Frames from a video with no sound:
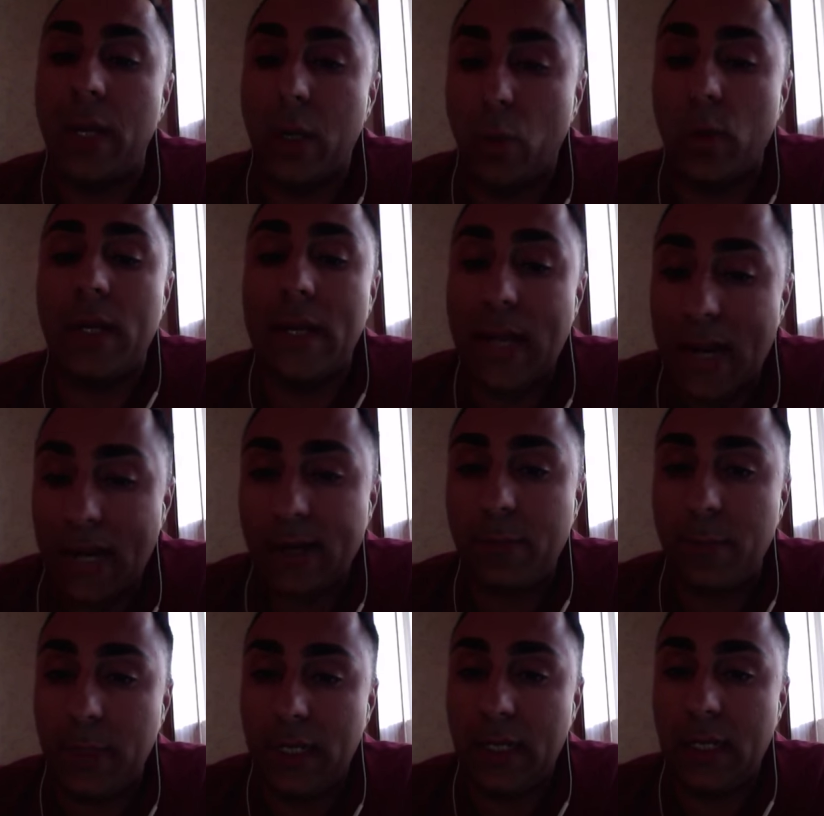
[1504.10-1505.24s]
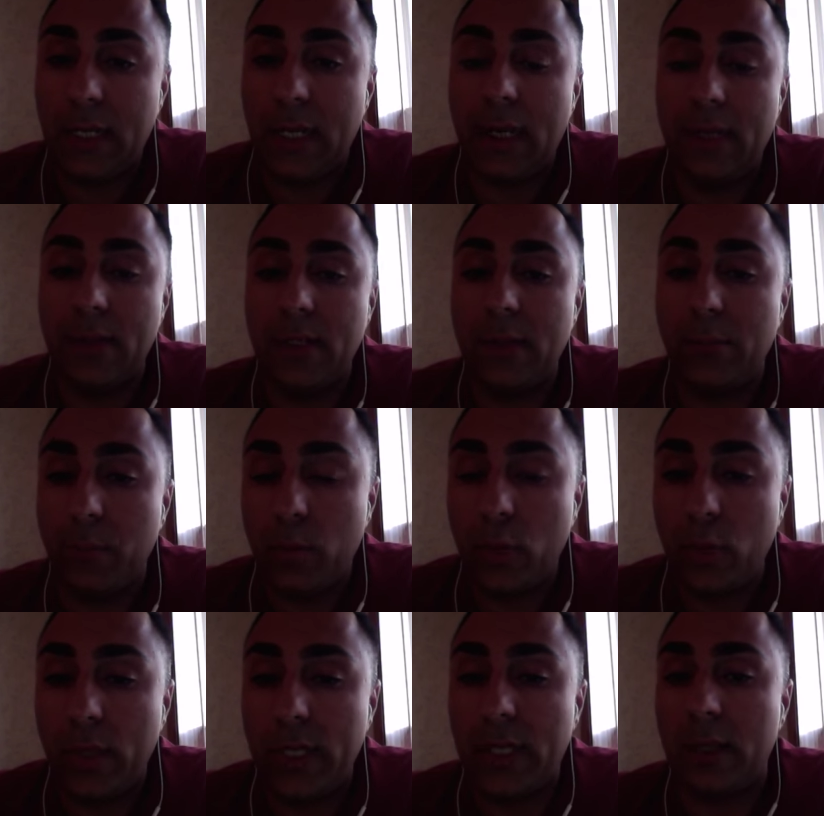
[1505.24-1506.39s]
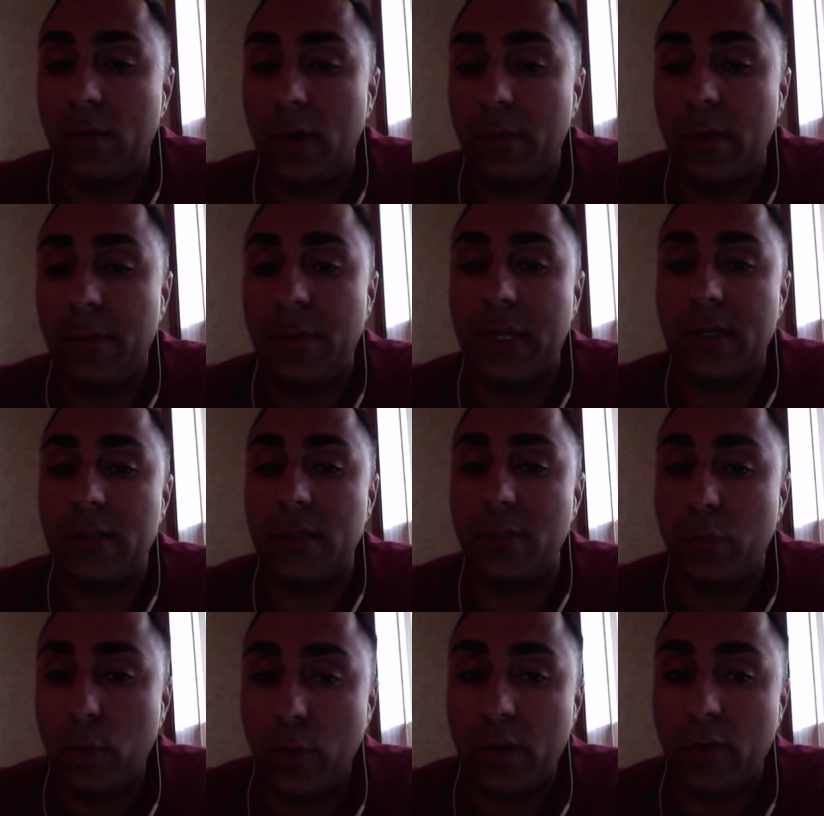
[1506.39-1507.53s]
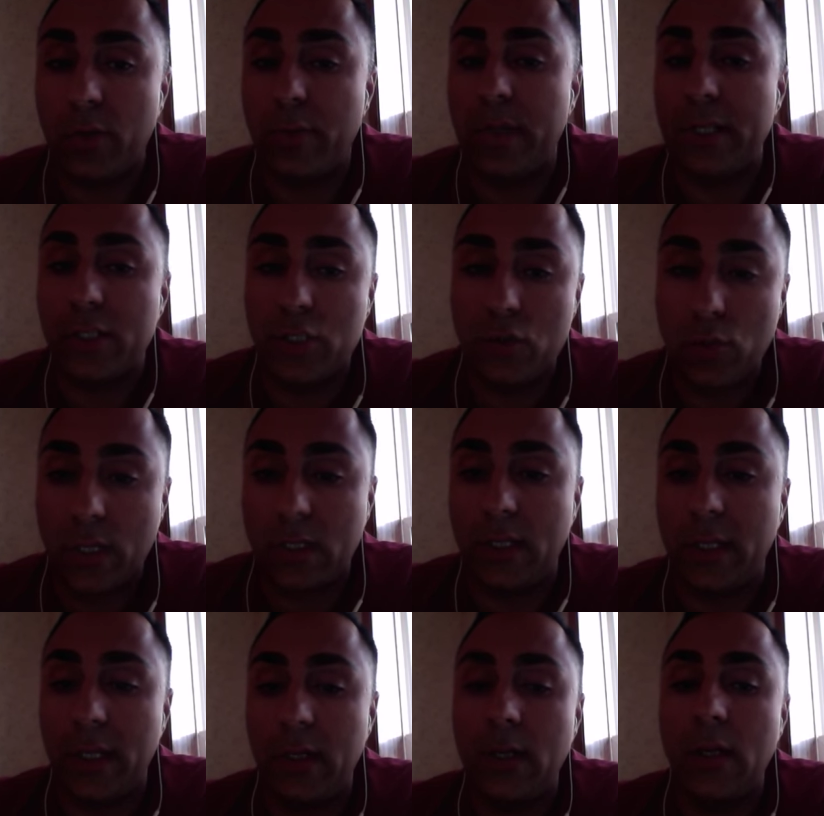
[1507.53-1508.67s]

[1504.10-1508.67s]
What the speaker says: it would not be in the employee agreement, because the employee agreement is strictly